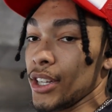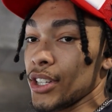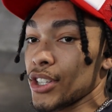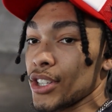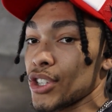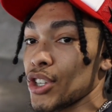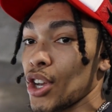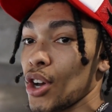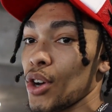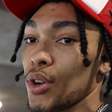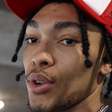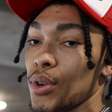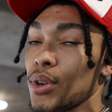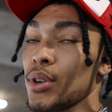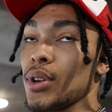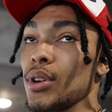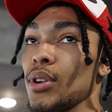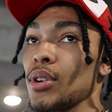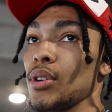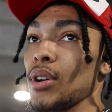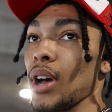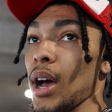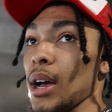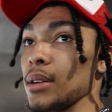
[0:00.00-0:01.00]
So
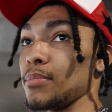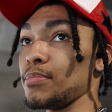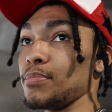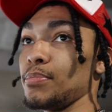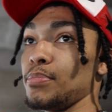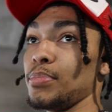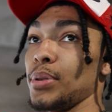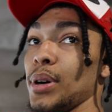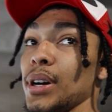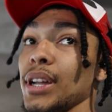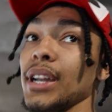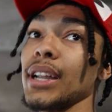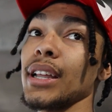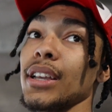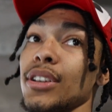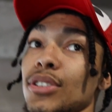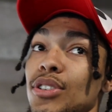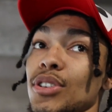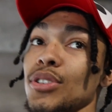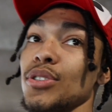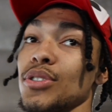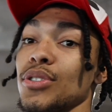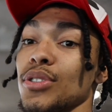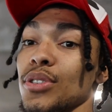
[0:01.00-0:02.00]
I put it in
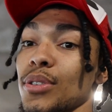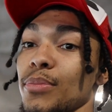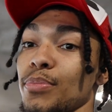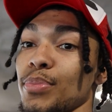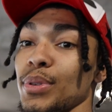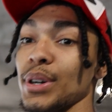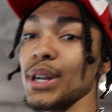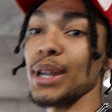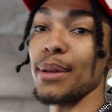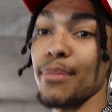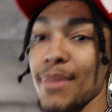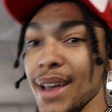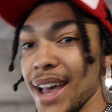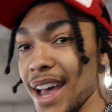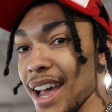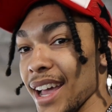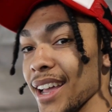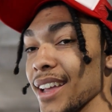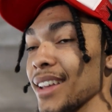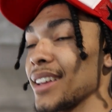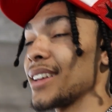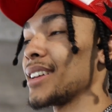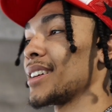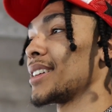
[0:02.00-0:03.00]
neutral, put it
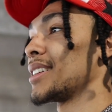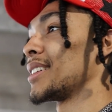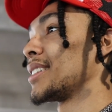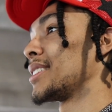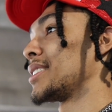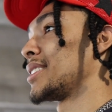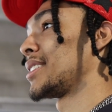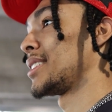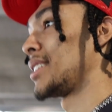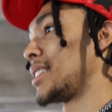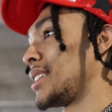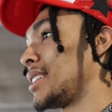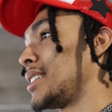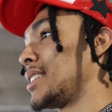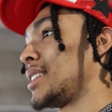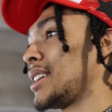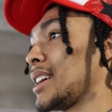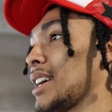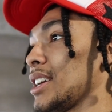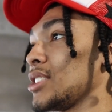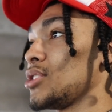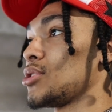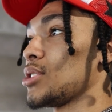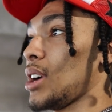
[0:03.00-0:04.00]
back,
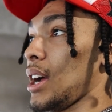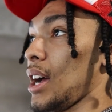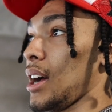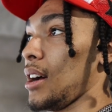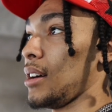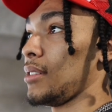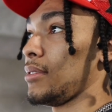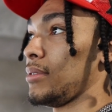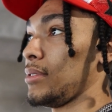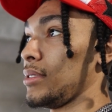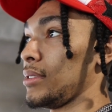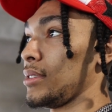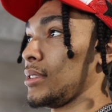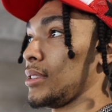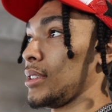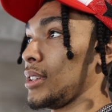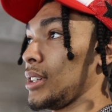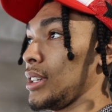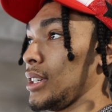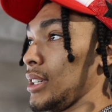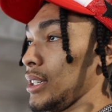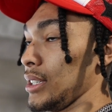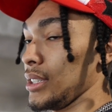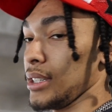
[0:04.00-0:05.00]
and drive.
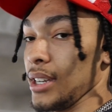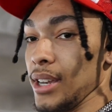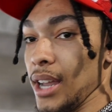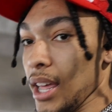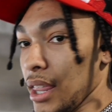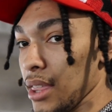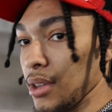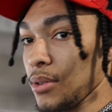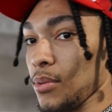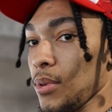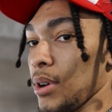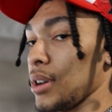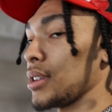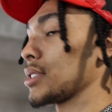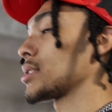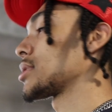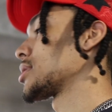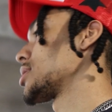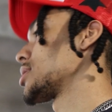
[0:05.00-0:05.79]
Nothing works.